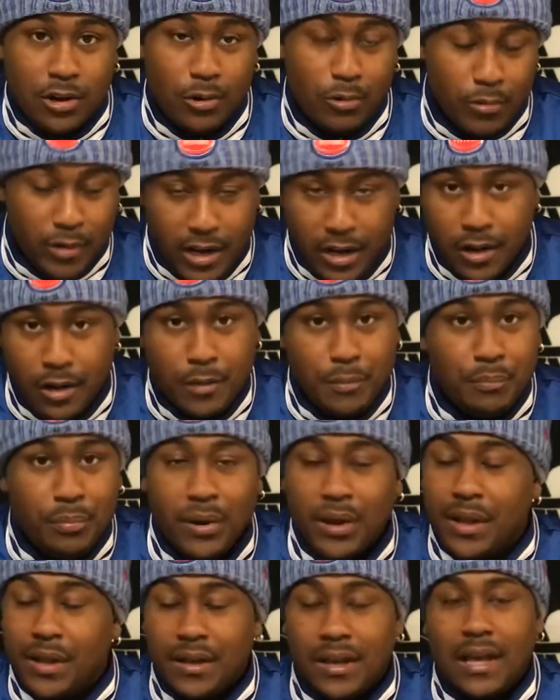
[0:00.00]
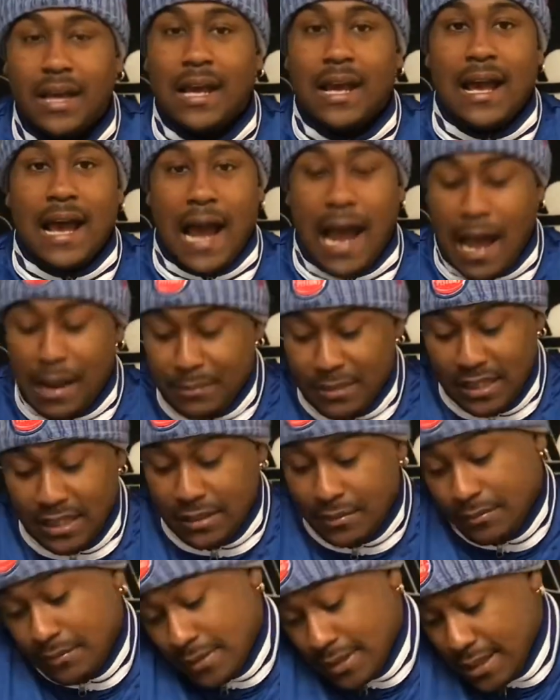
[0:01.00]
career. But, I
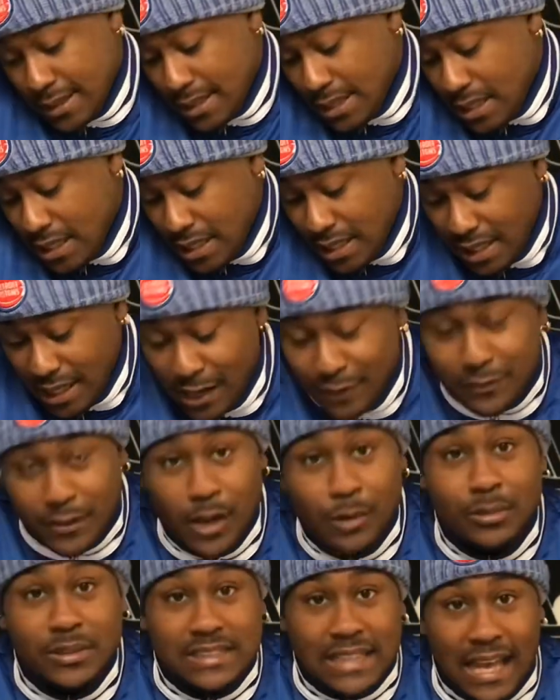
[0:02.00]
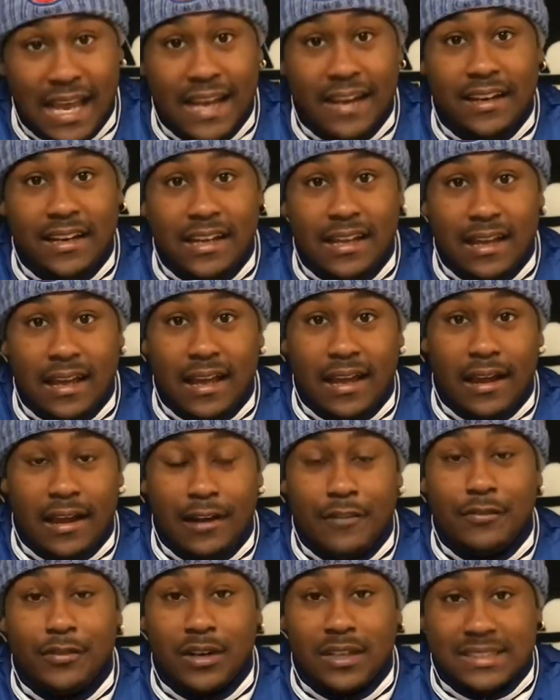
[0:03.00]
mean, if there was
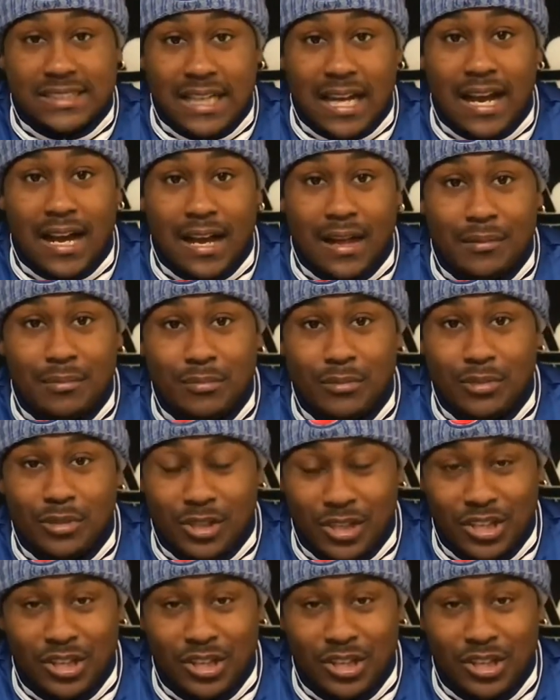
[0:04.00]
ever a time,